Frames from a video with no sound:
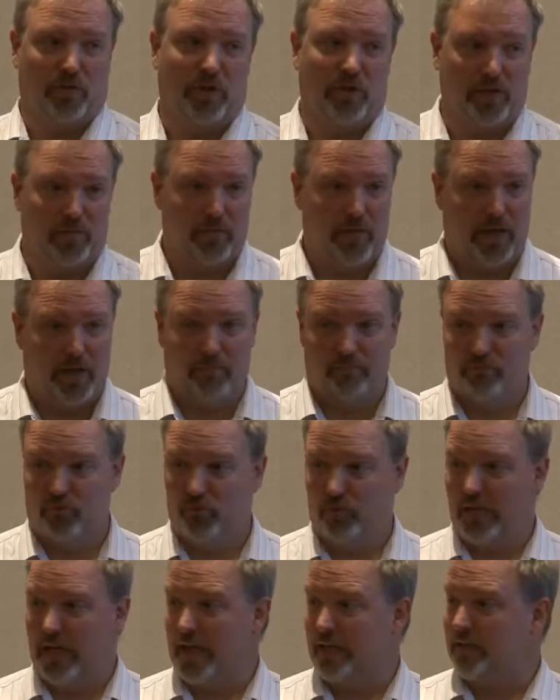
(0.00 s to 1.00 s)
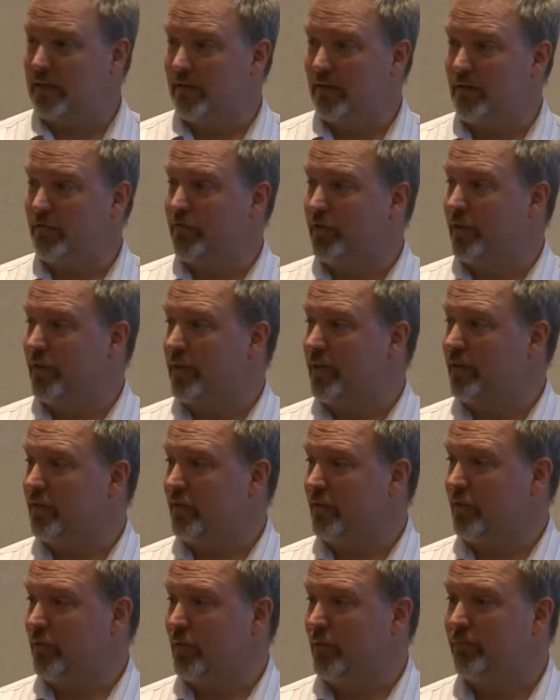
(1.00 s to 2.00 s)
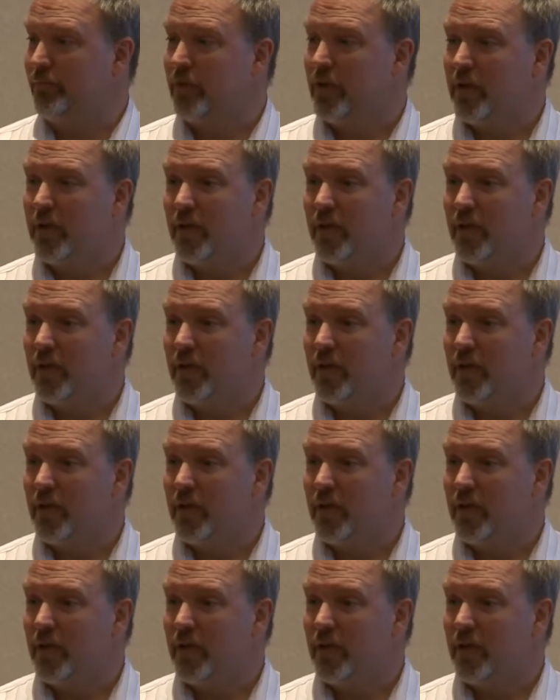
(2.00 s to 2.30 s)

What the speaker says: with 2 guys. I don't know if I think they're in the room.